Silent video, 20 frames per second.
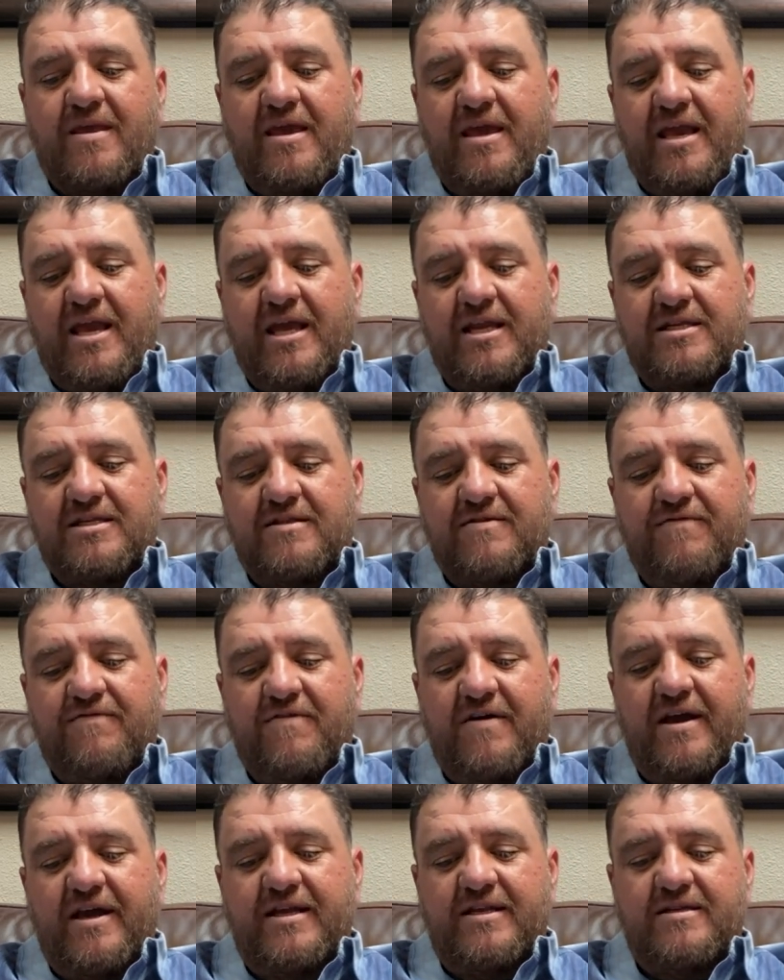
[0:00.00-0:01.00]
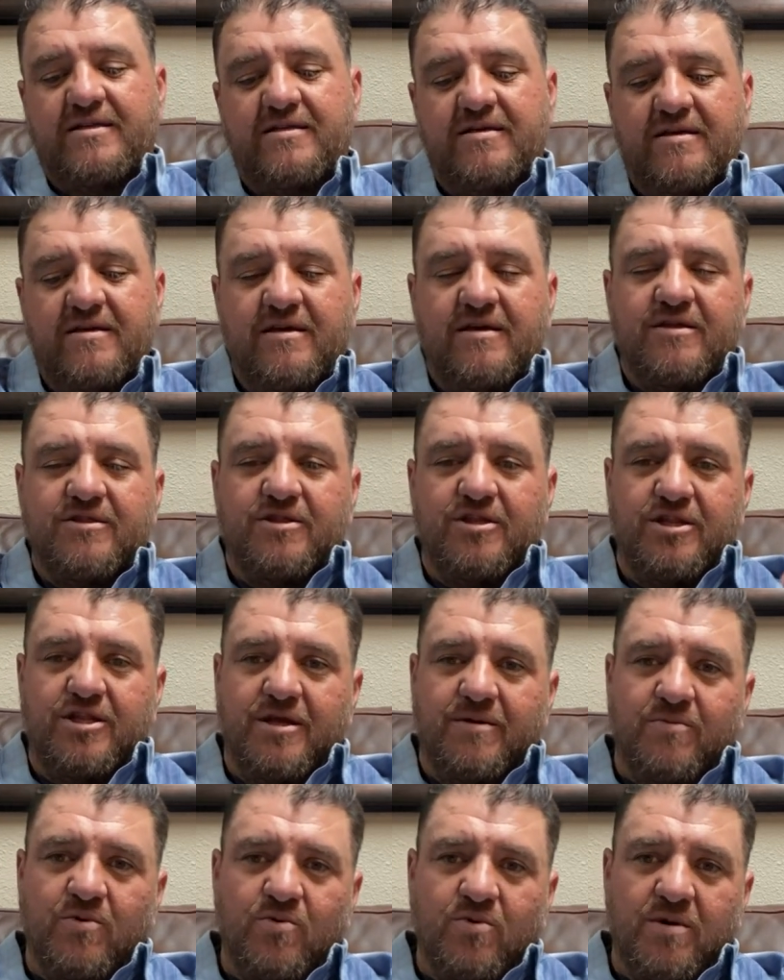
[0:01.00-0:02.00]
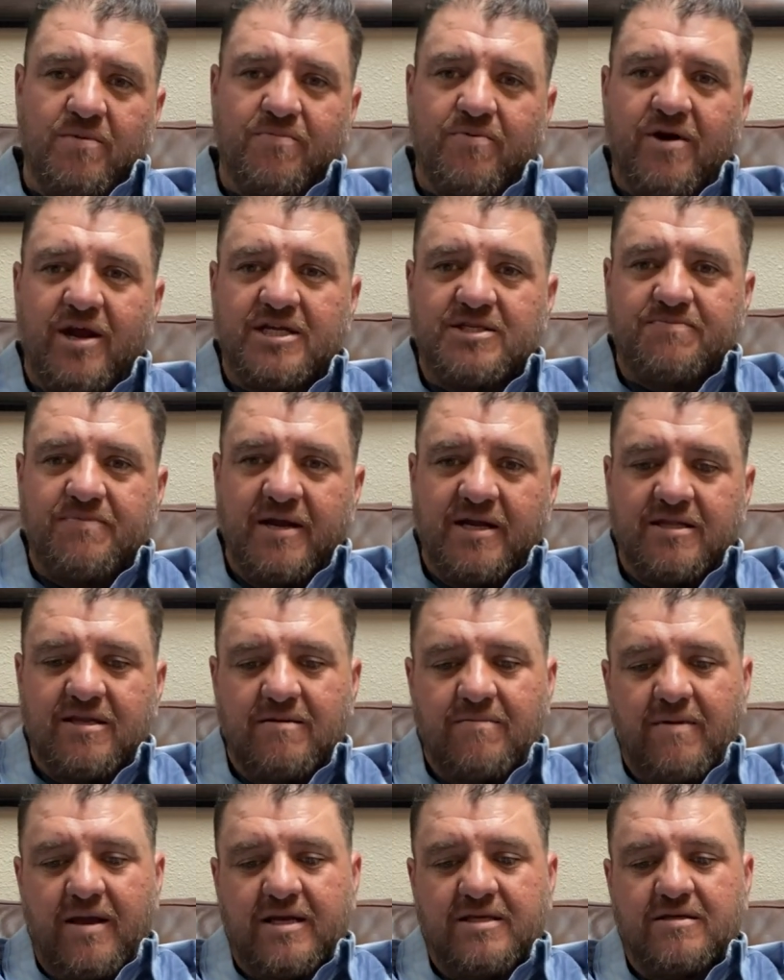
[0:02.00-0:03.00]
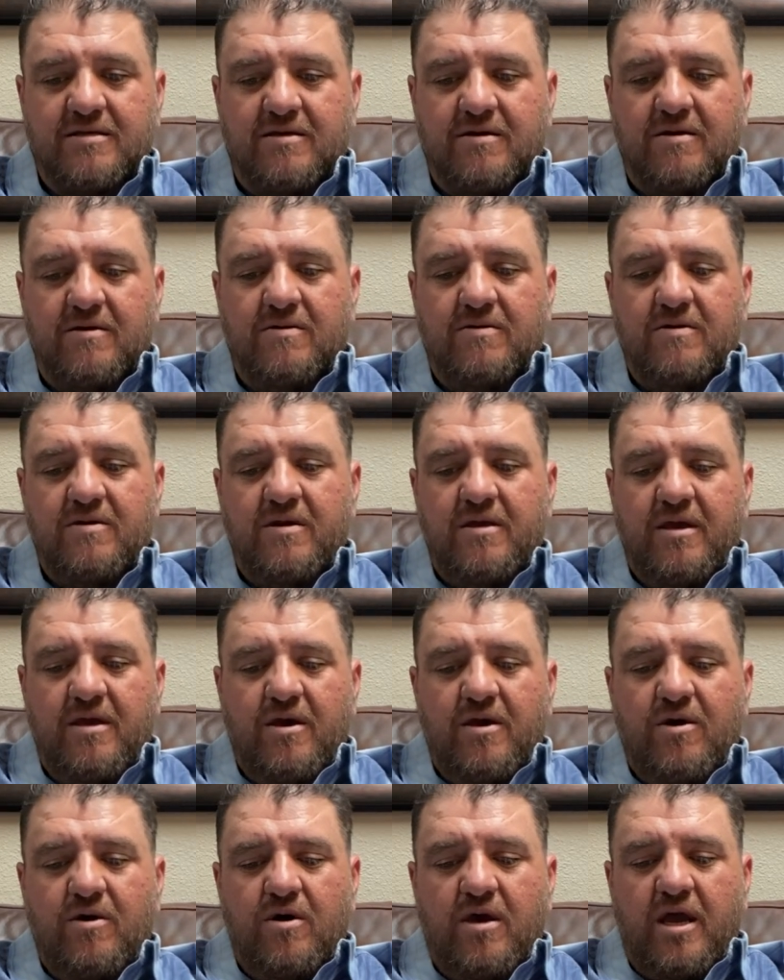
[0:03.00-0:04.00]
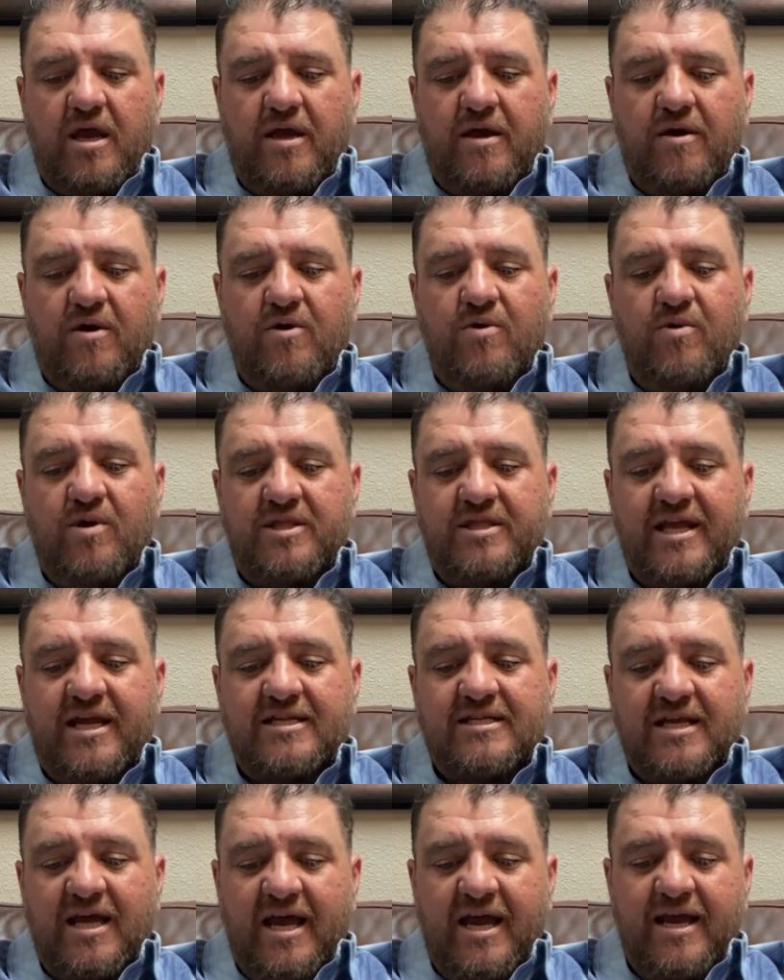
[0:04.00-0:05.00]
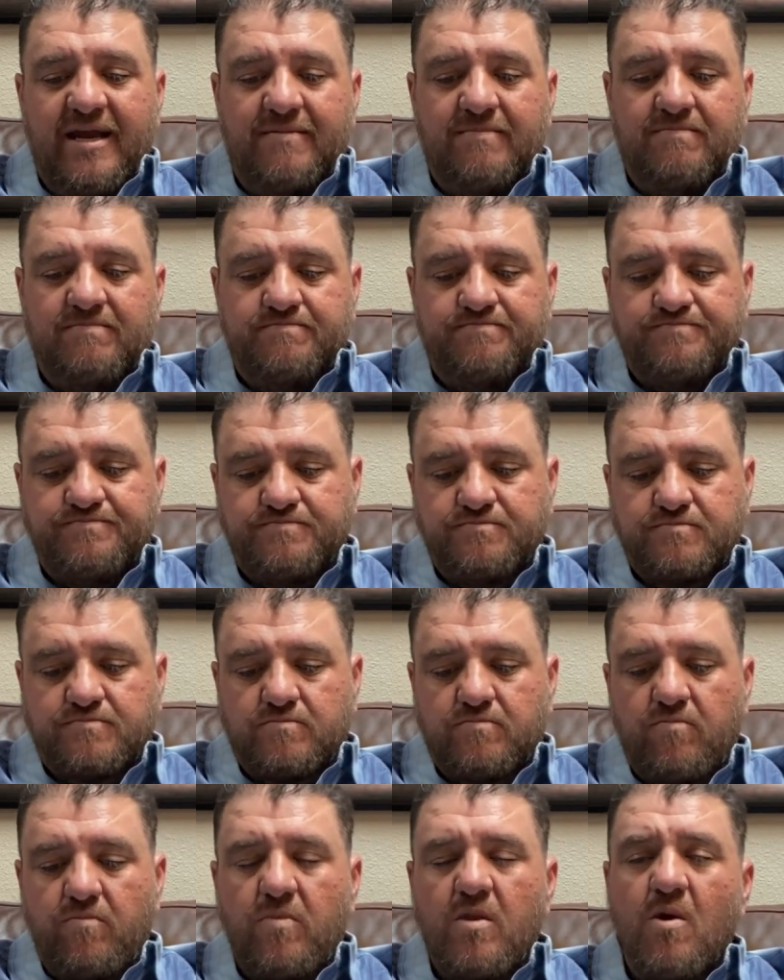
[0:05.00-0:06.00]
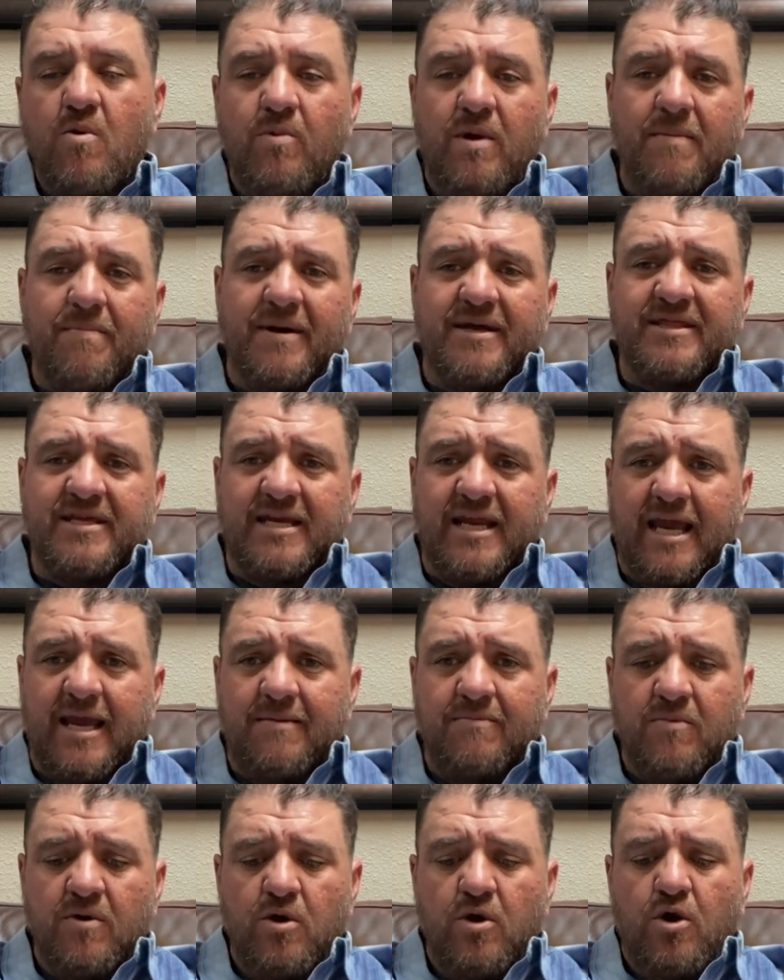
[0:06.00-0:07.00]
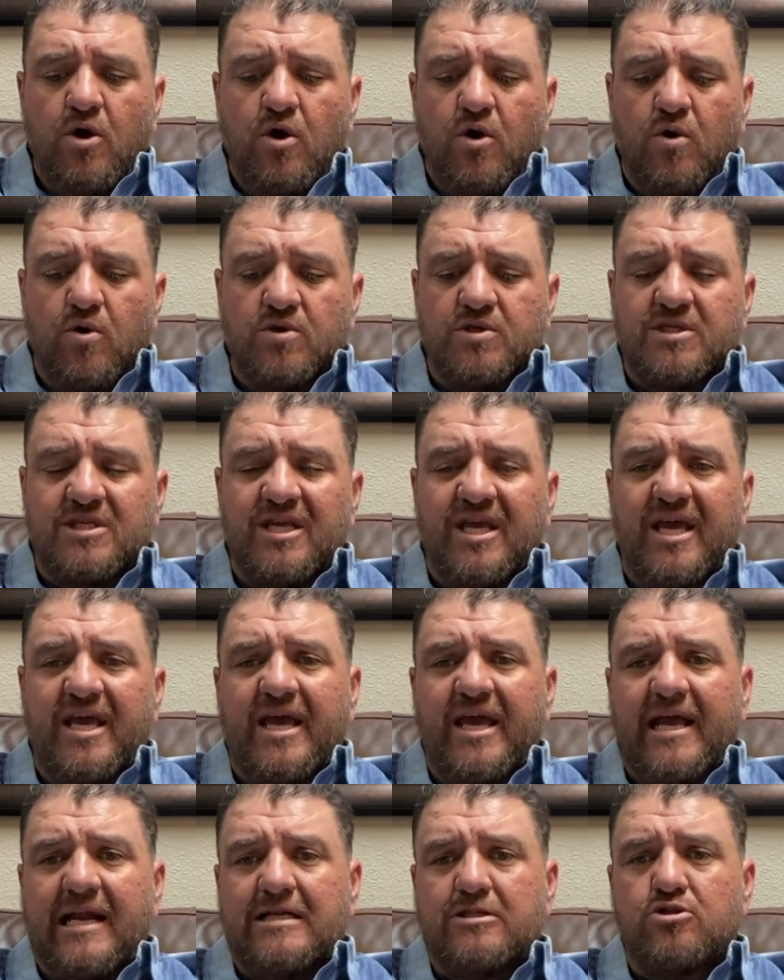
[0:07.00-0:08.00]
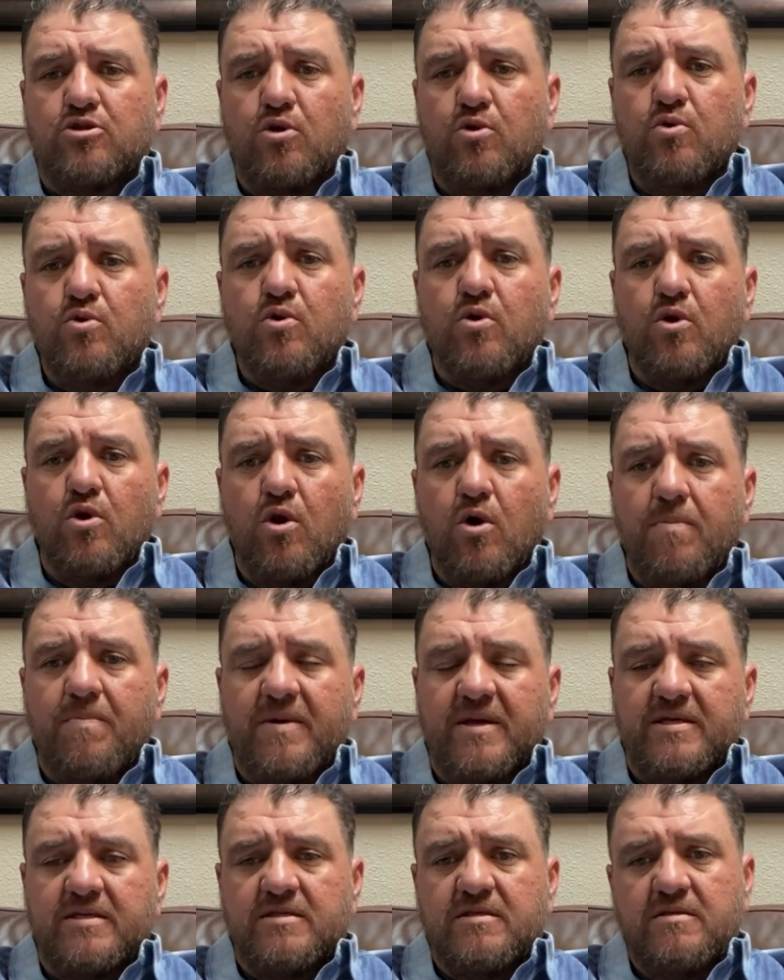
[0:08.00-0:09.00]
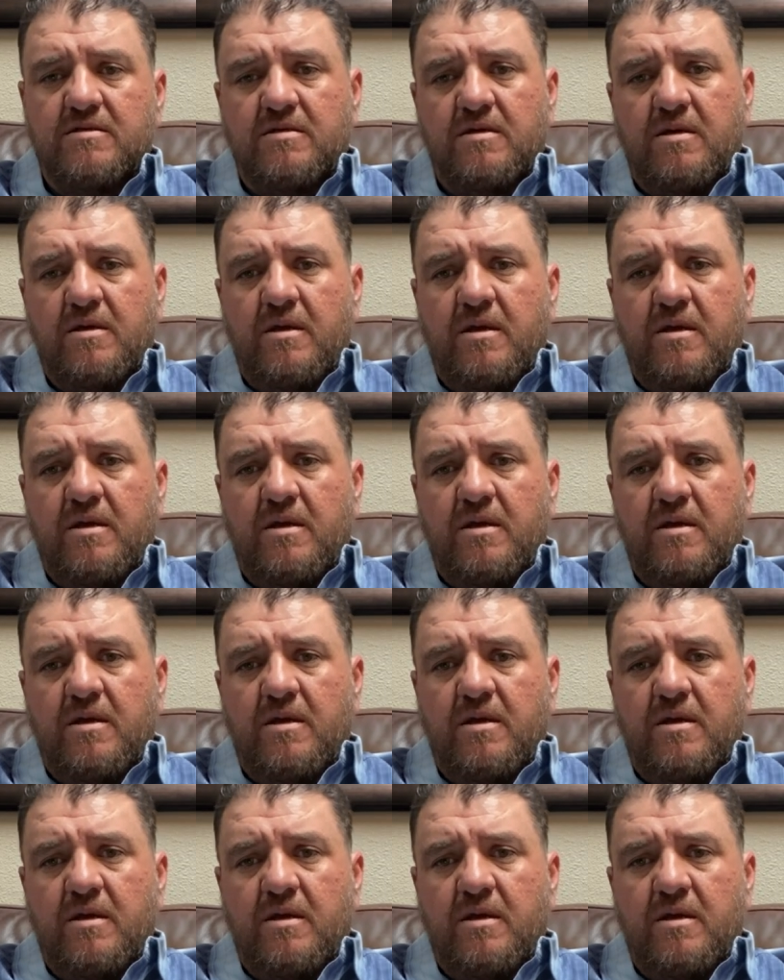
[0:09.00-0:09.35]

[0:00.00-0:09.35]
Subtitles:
he gets to fight the number one prospect in Mexico, who at that time went by the name Jose El Toluco López.